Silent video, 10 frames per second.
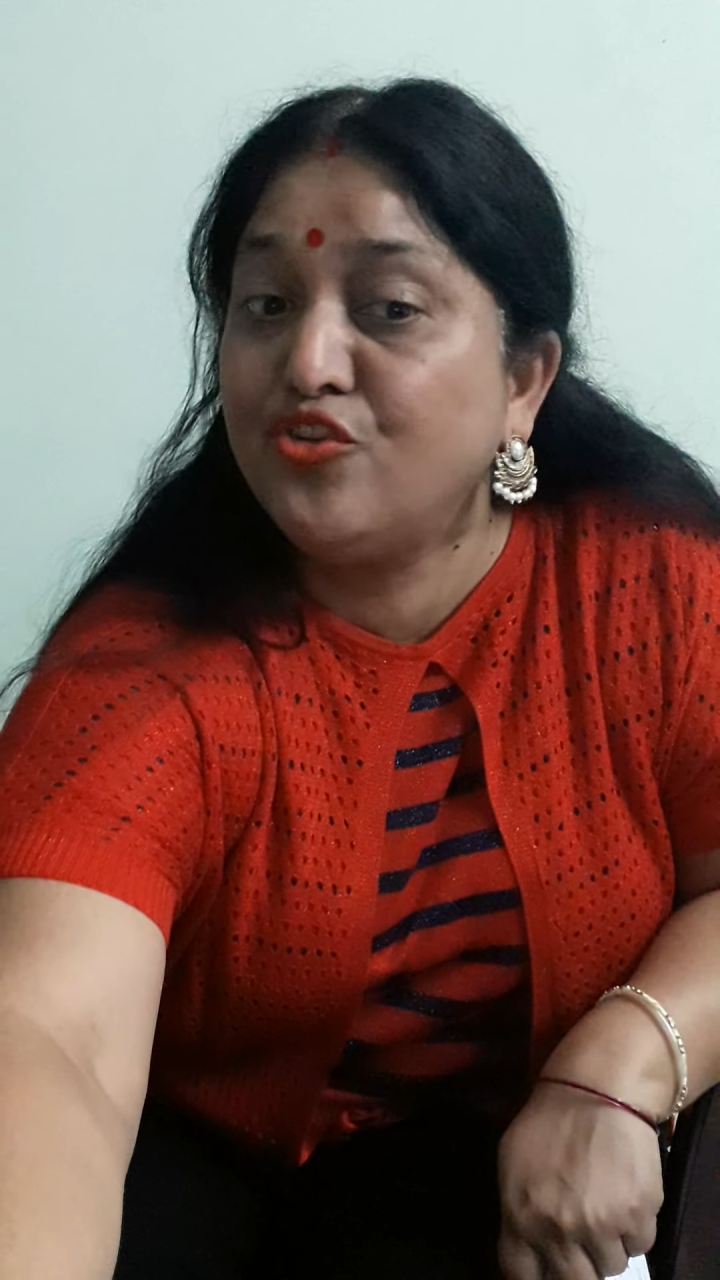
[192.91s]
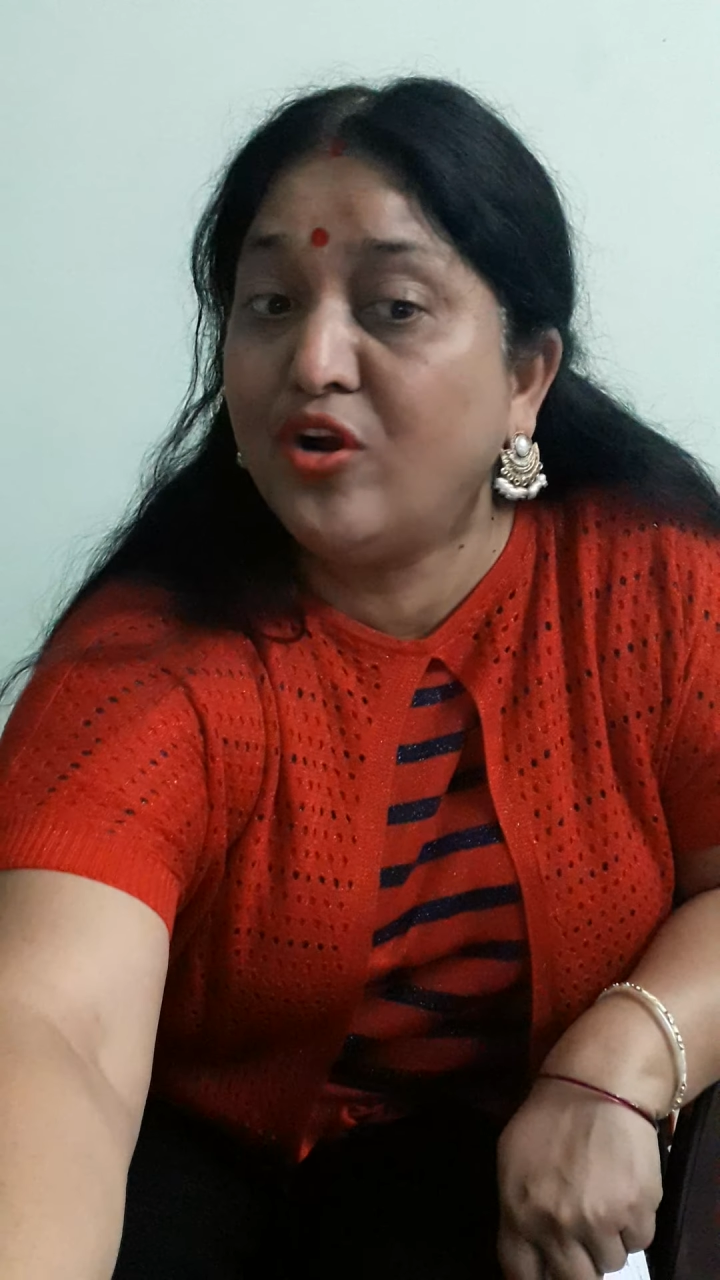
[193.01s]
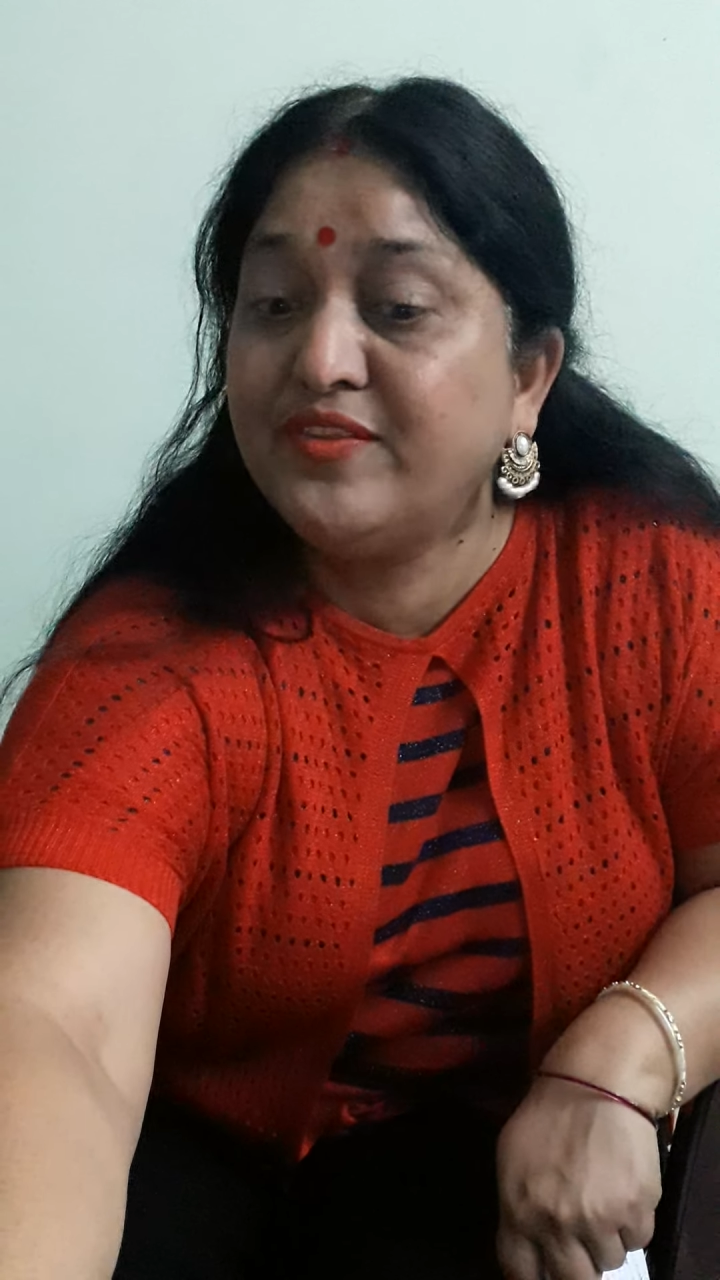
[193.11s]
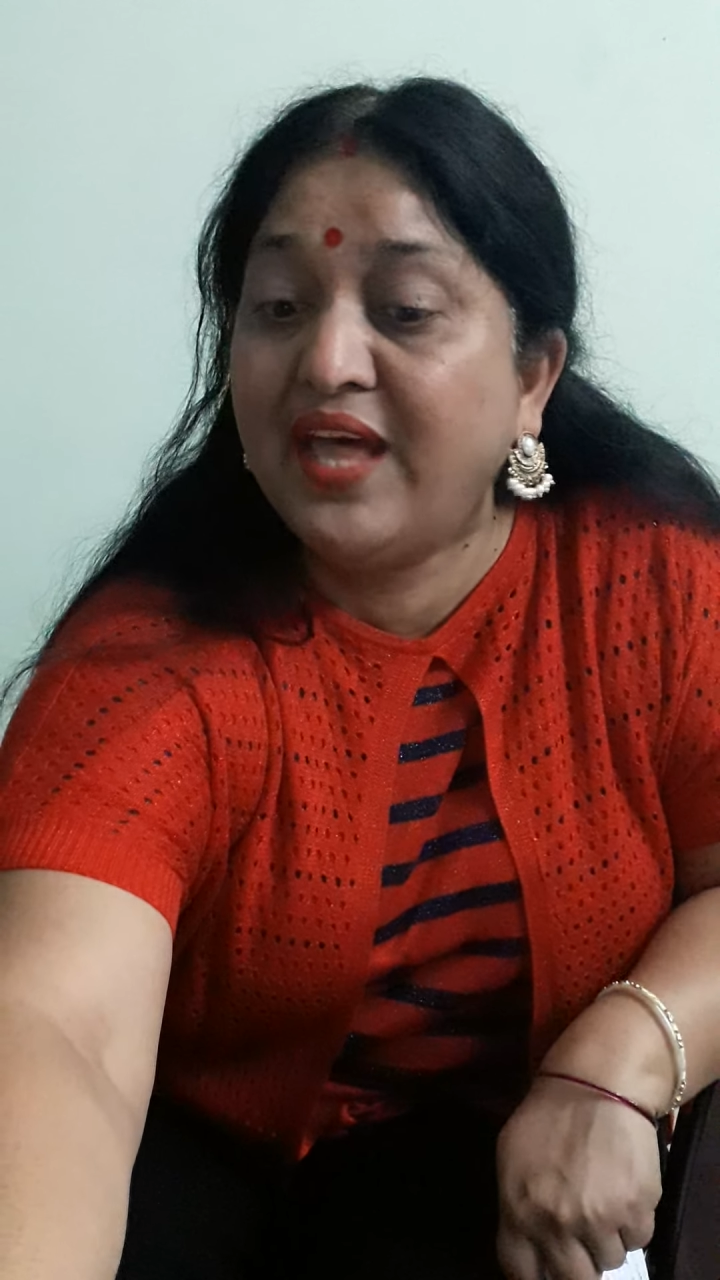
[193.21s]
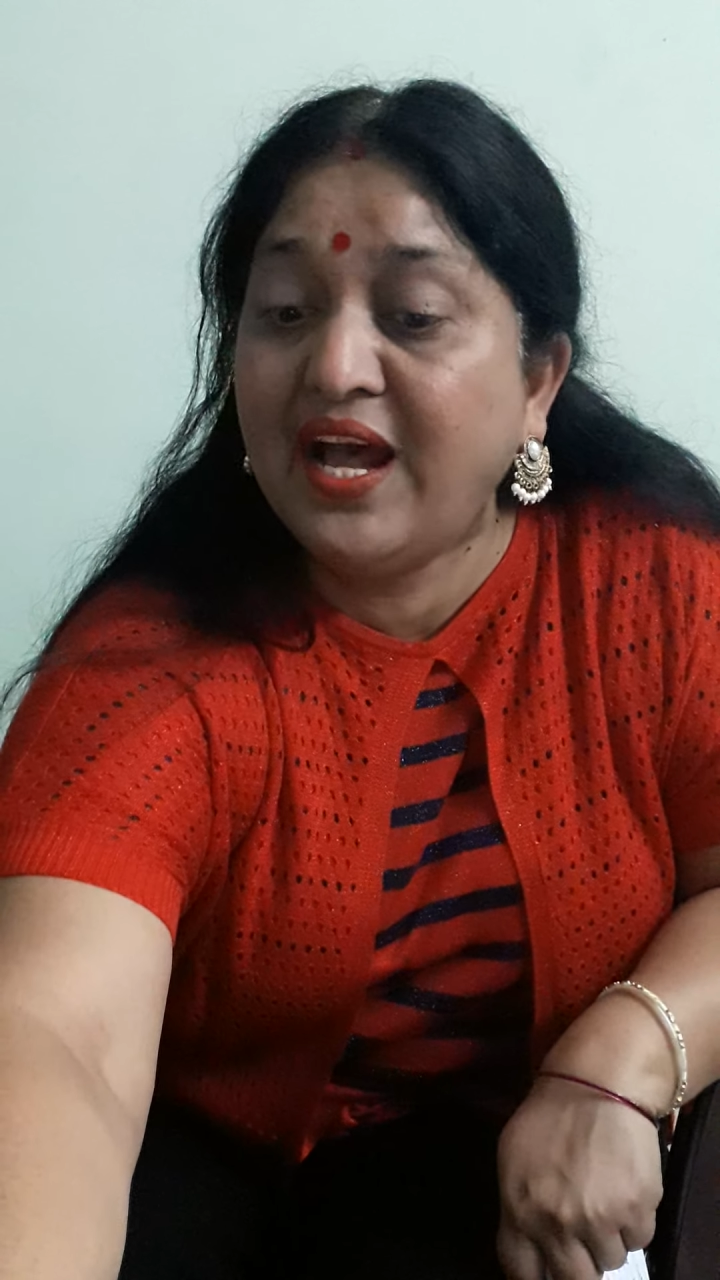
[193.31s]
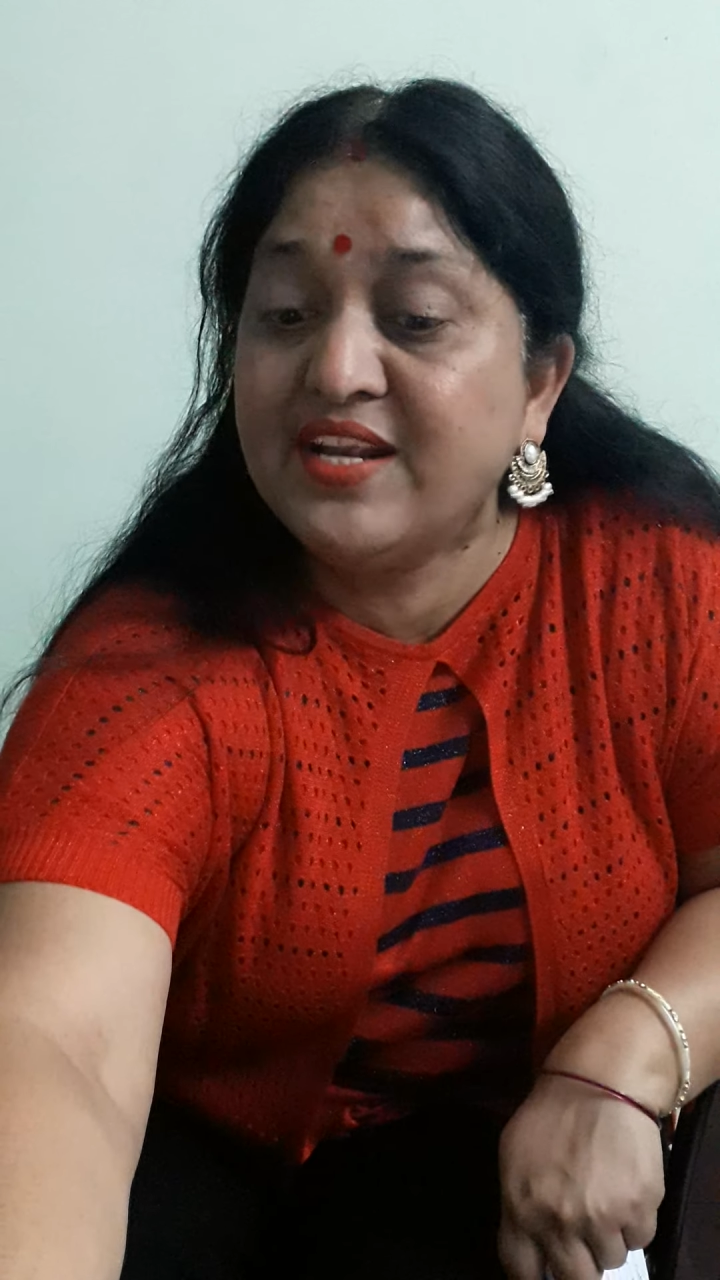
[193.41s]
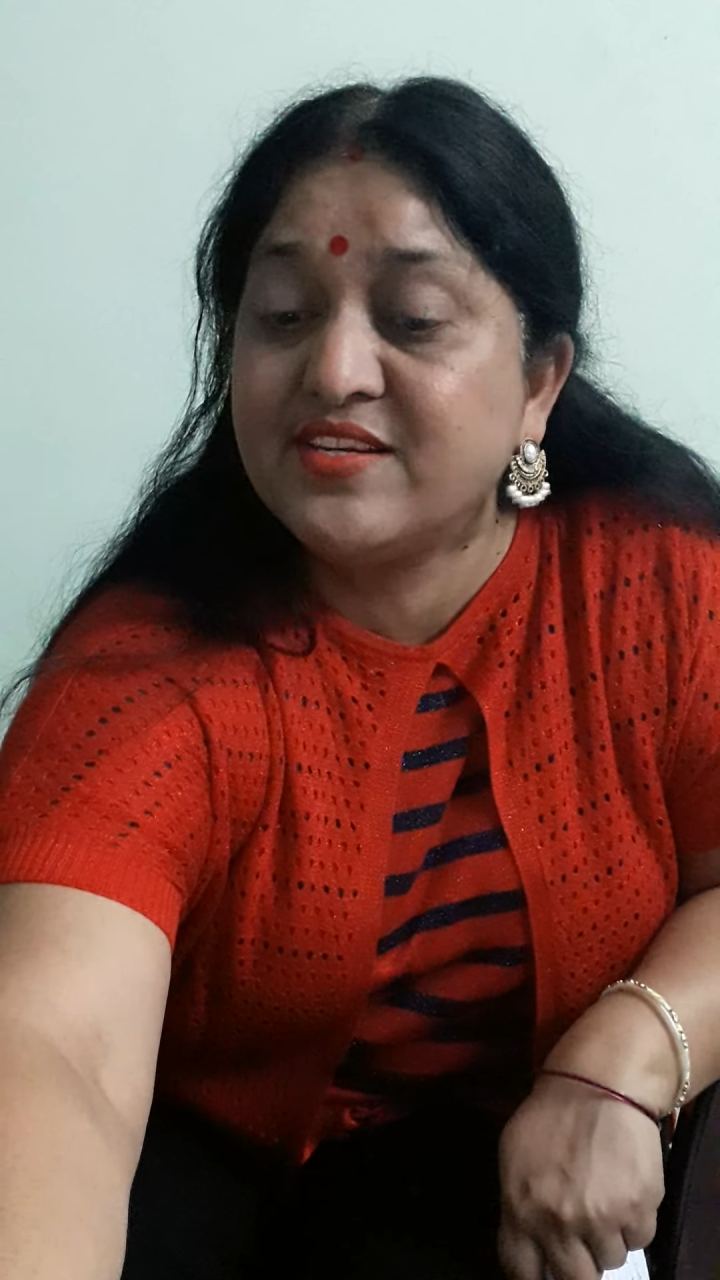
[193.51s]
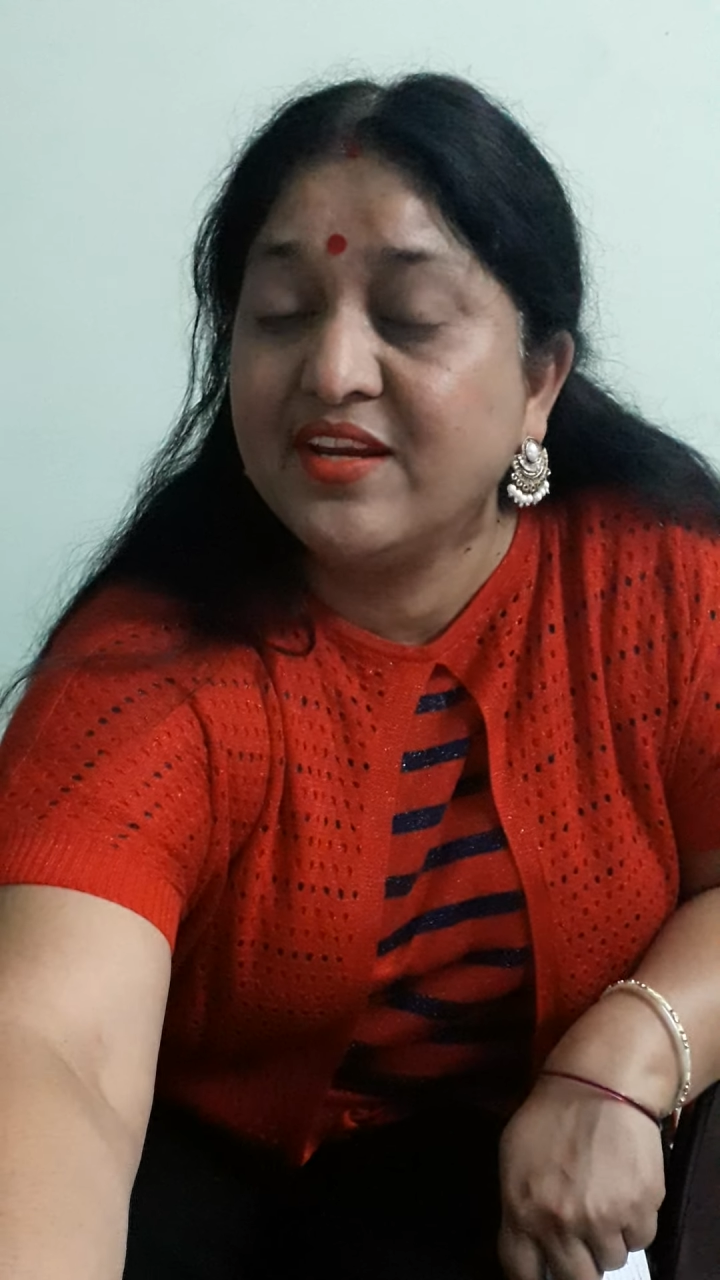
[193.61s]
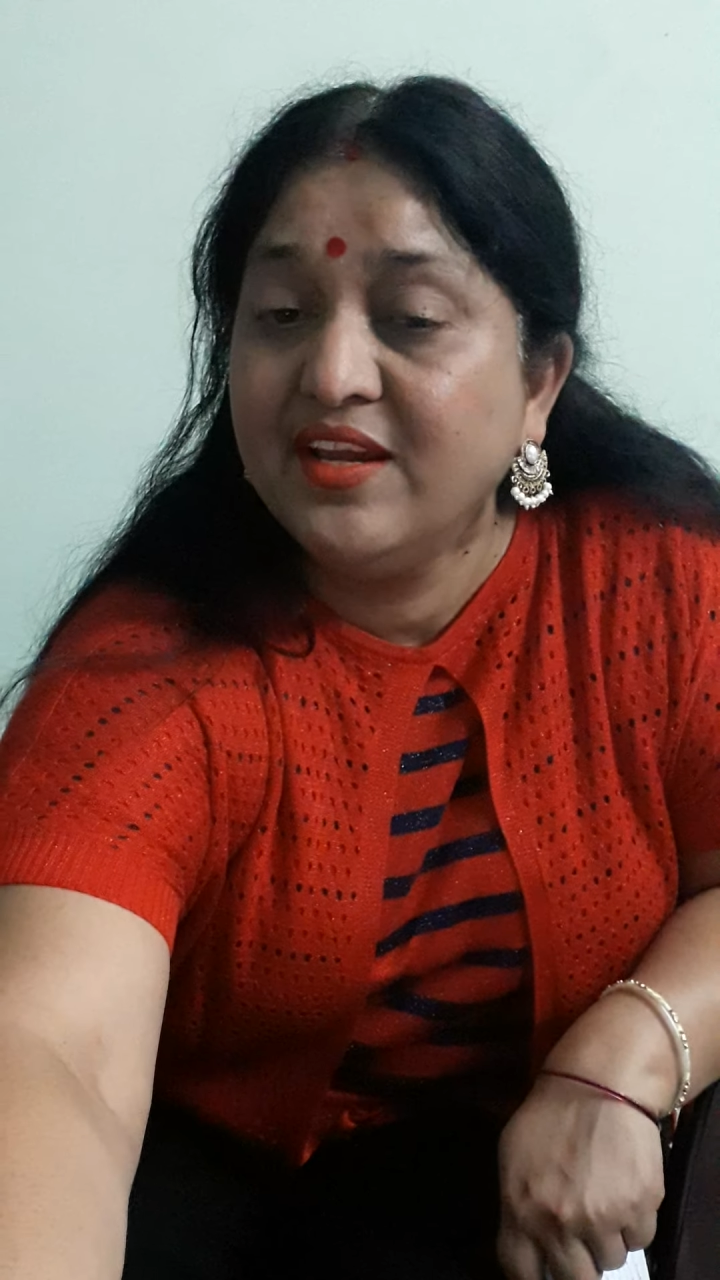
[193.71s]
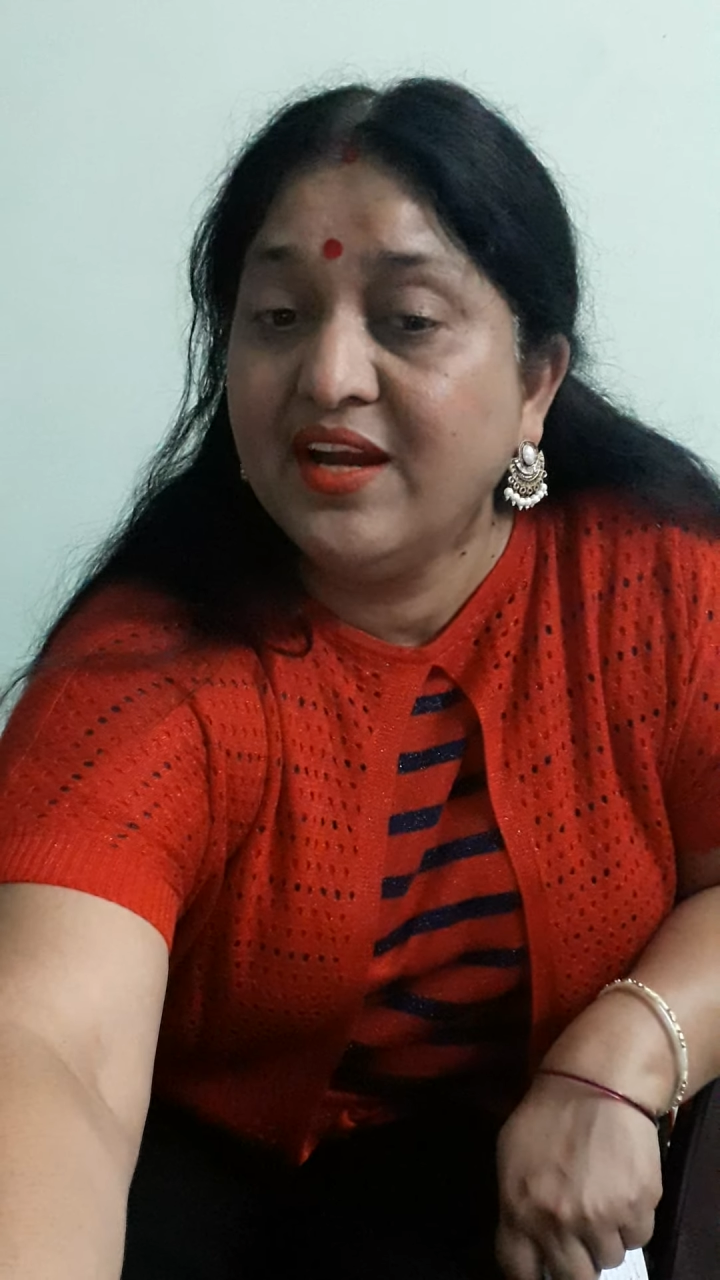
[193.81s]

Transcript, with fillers: not that.